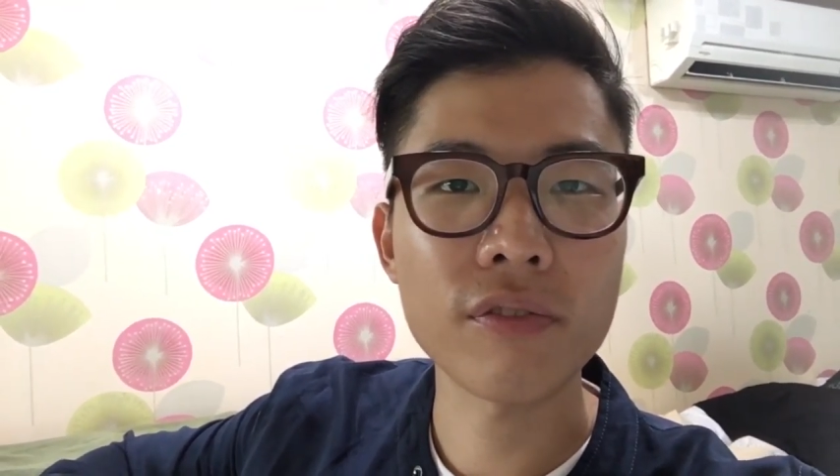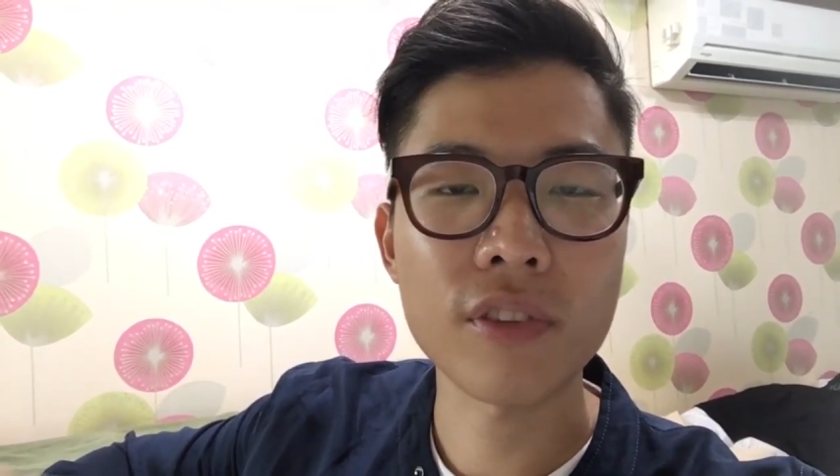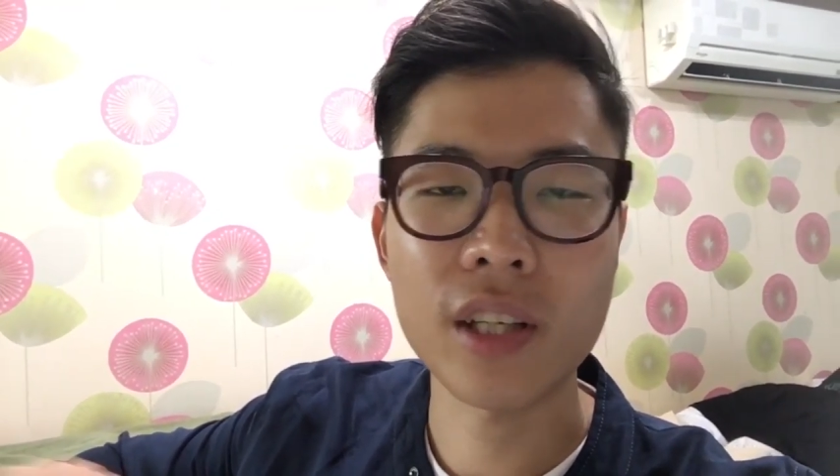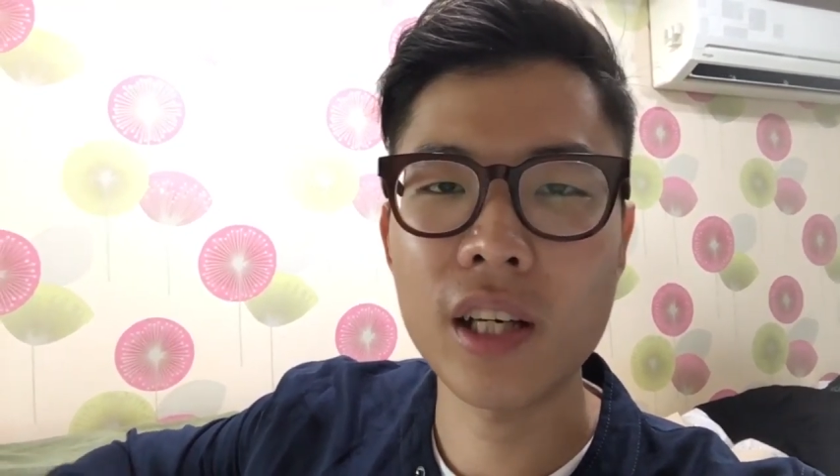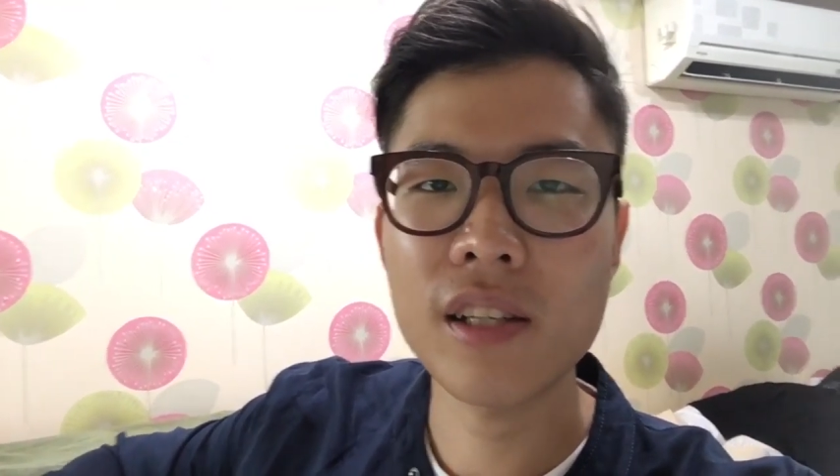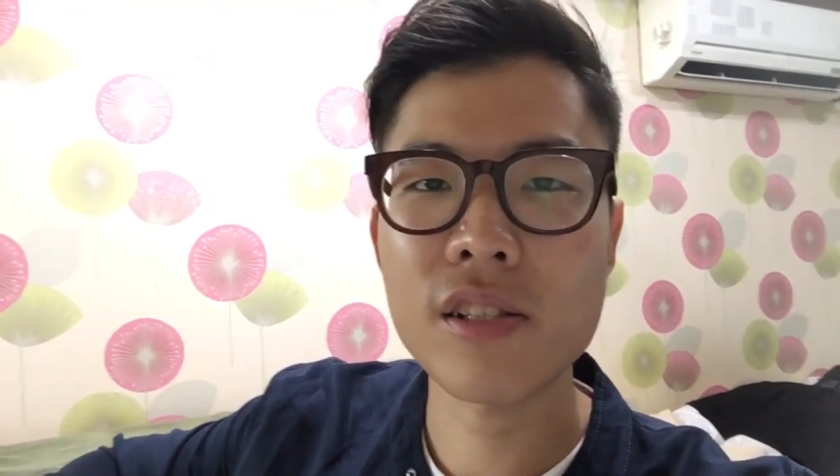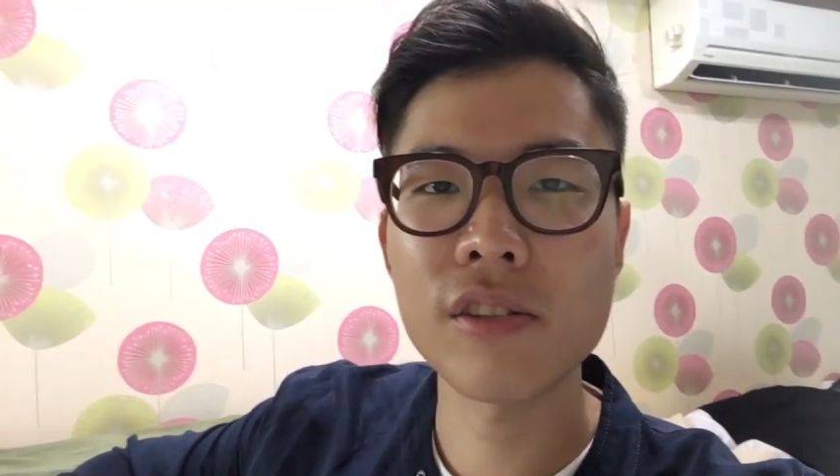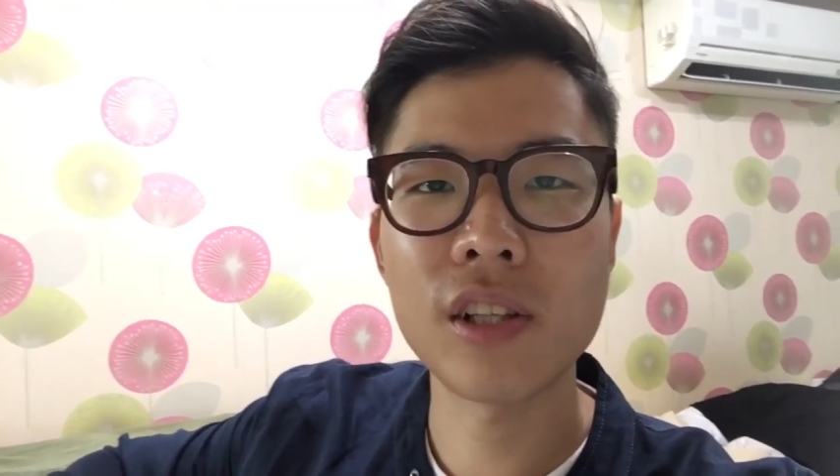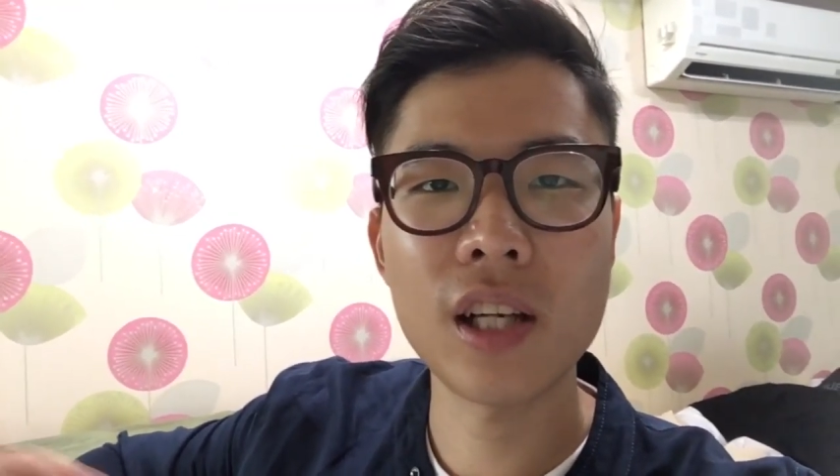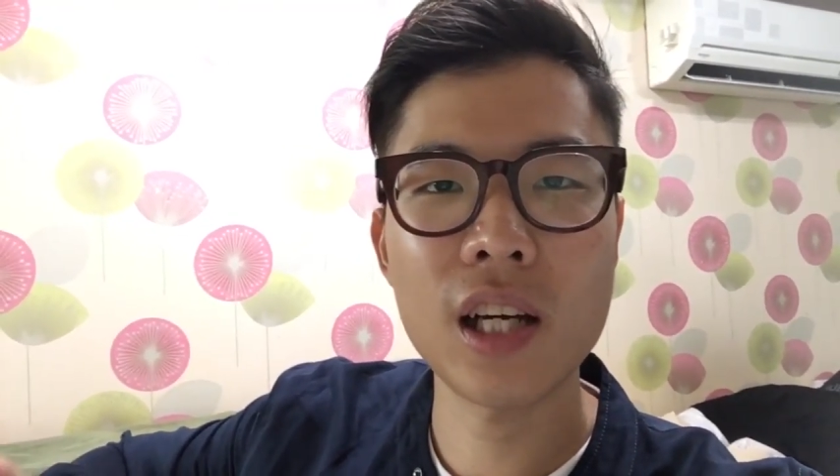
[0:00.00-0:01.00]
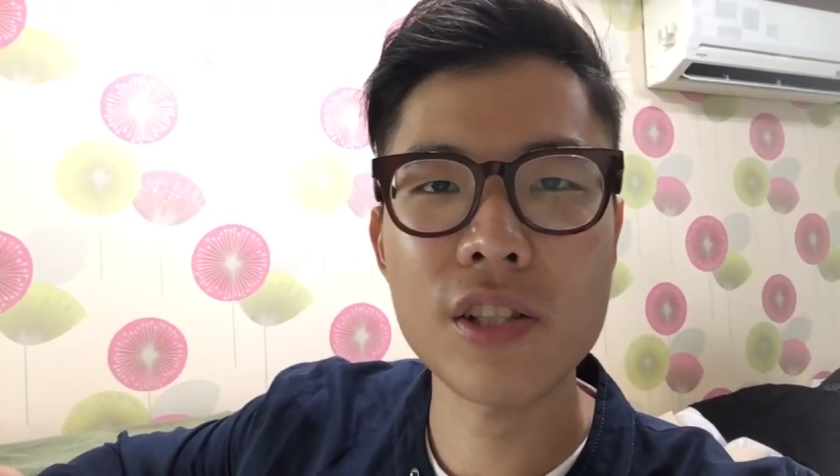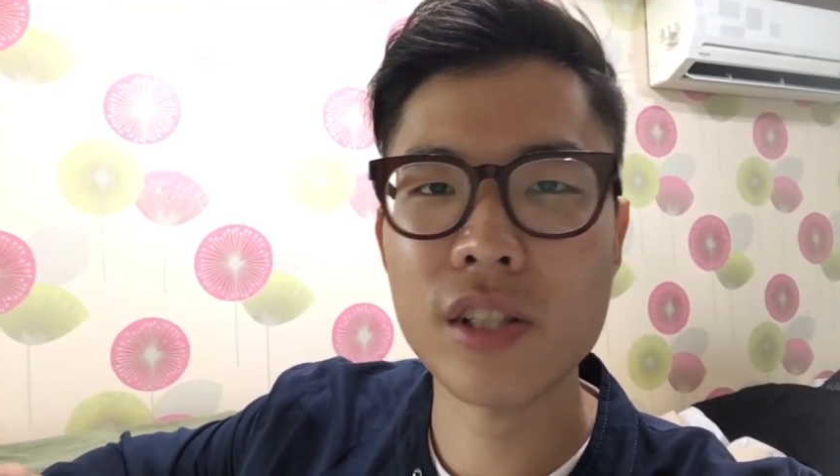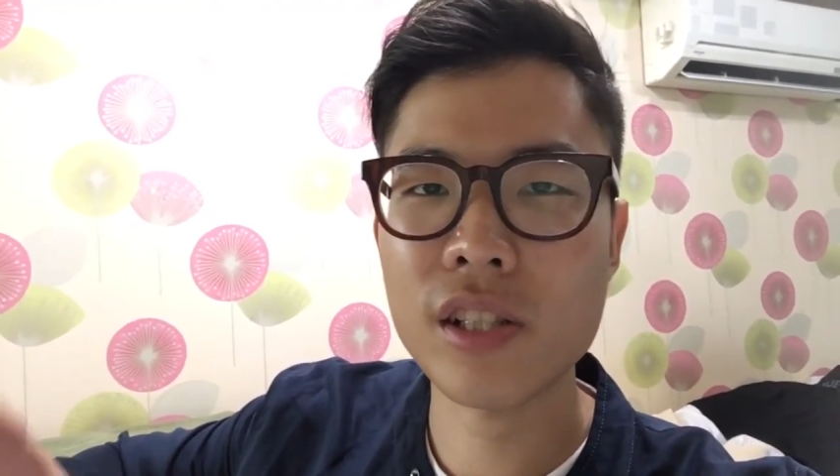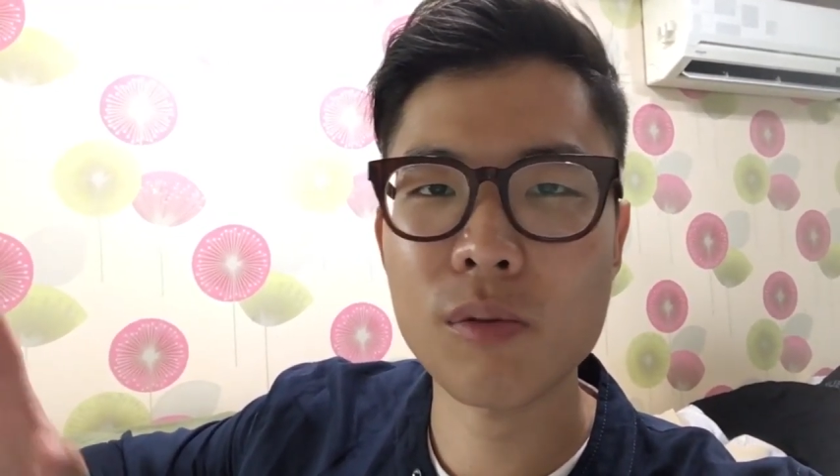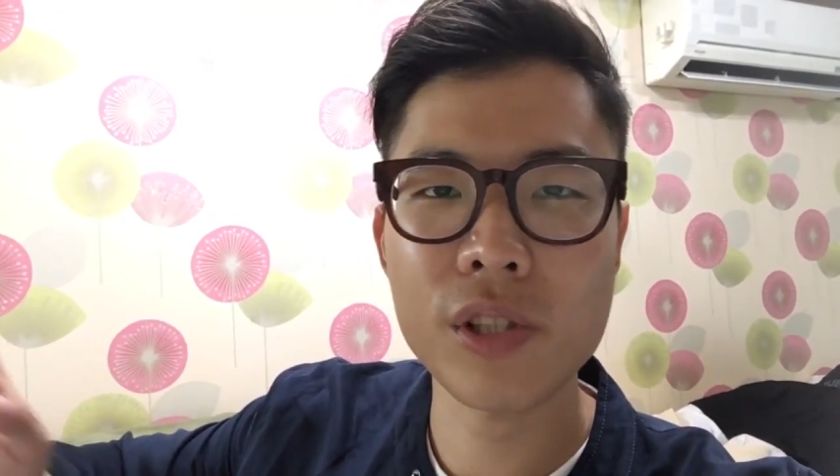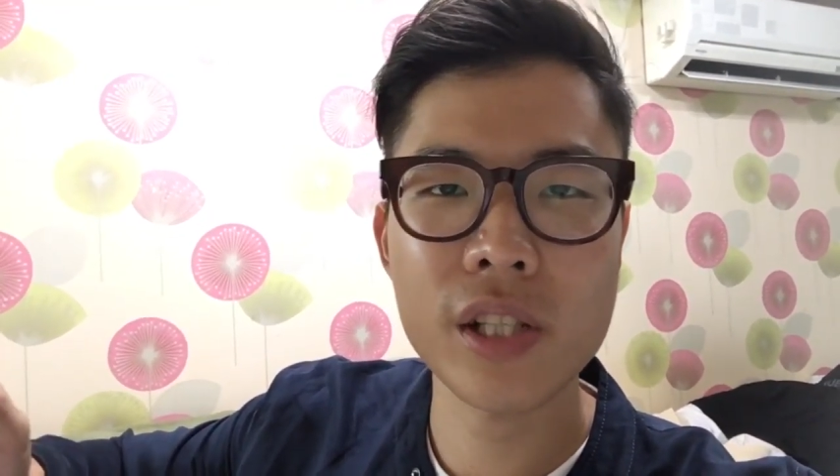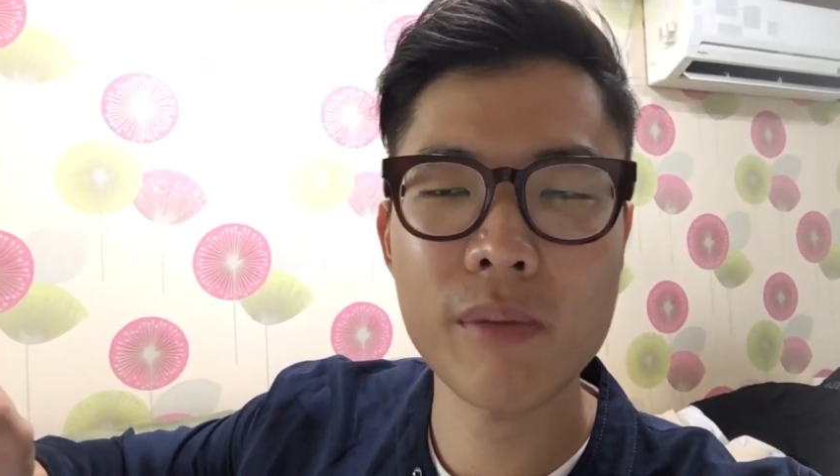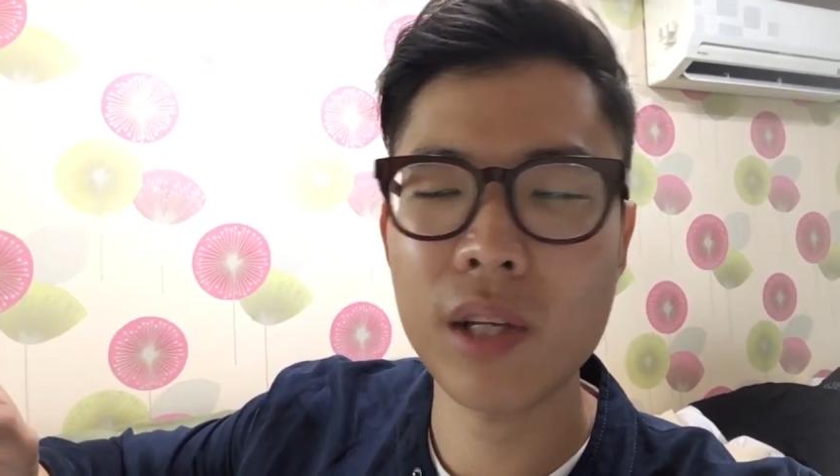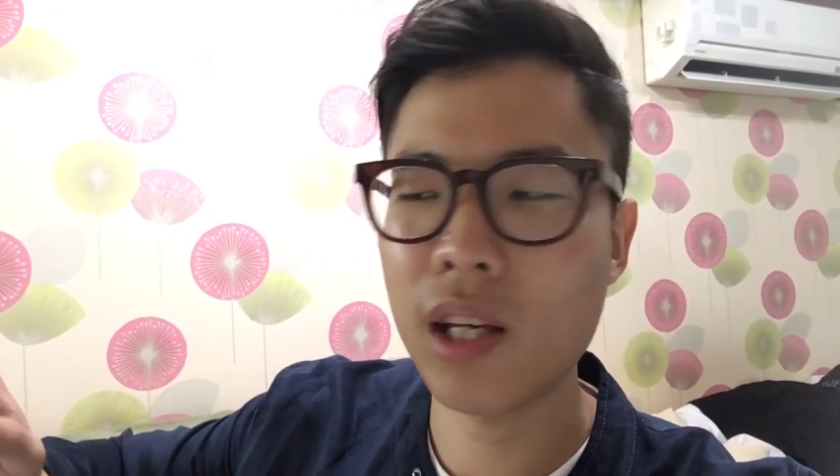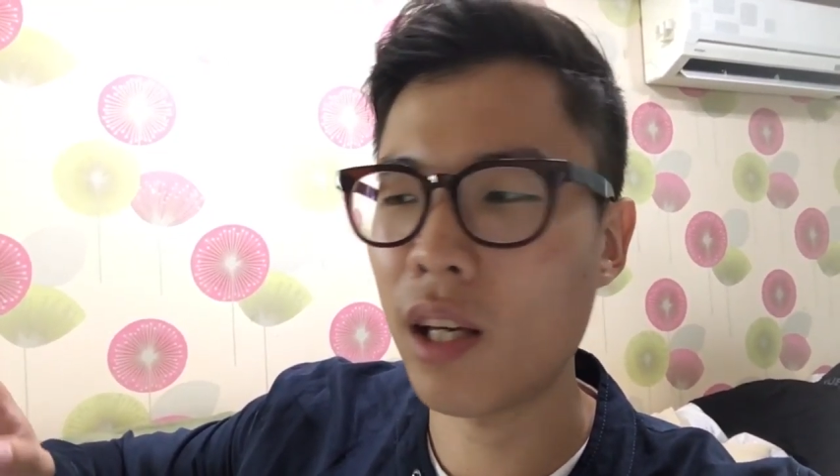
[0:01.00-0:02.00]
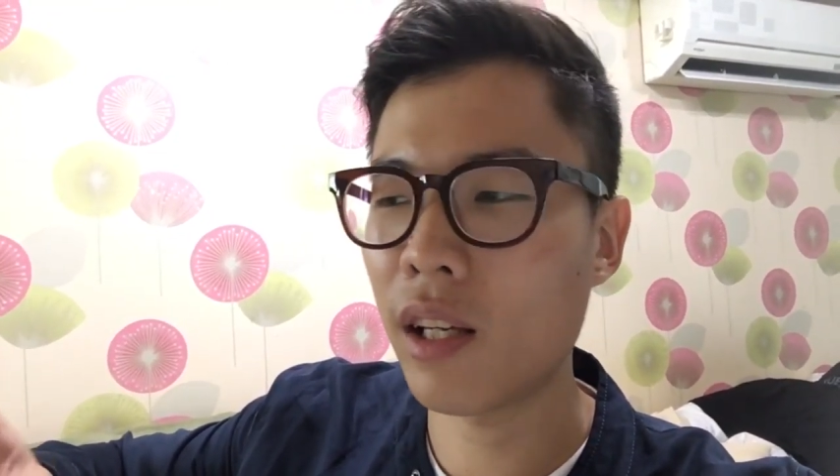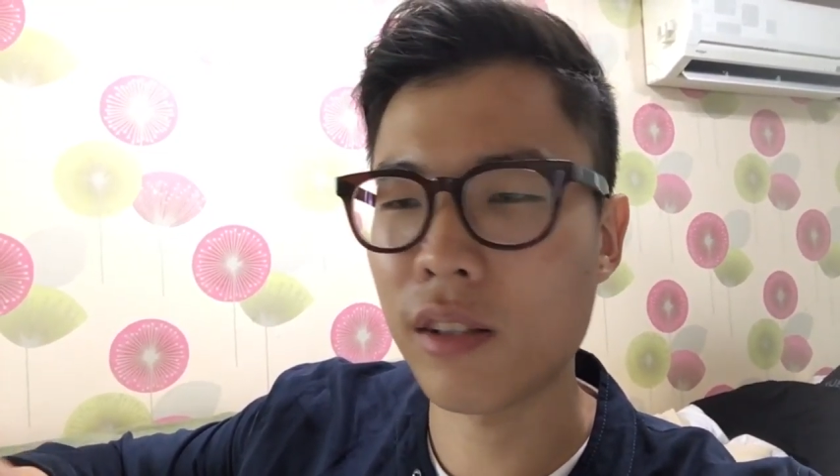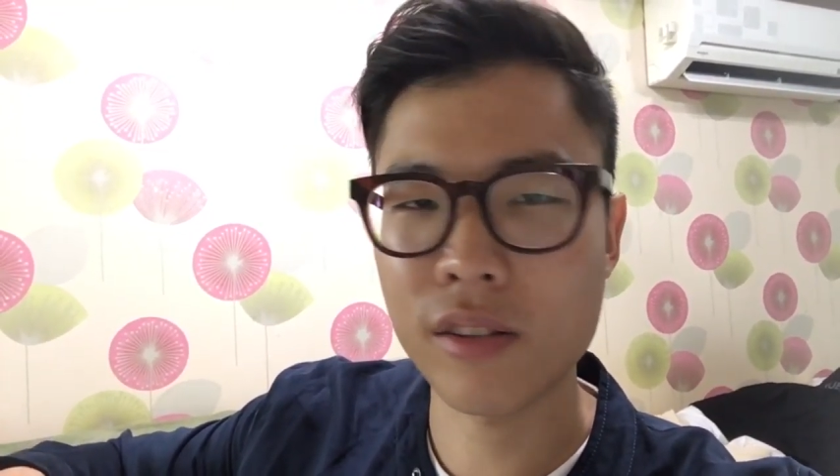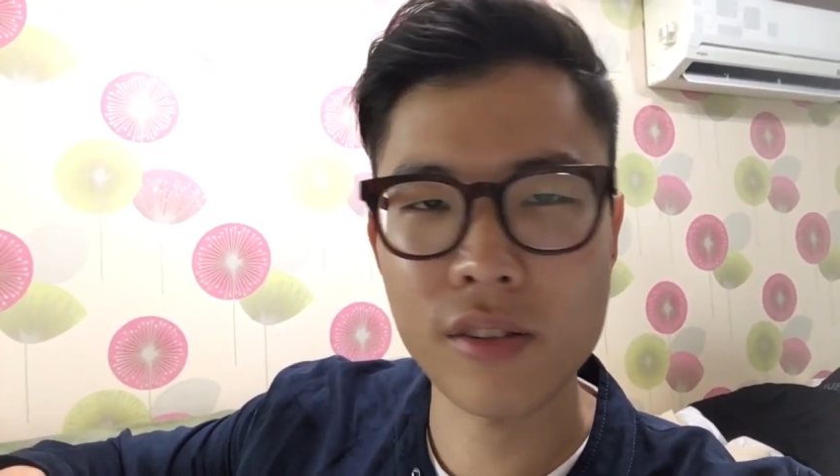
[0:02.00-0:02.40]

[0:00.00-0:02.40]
Okay, so lunch, I just watched them eat, you know,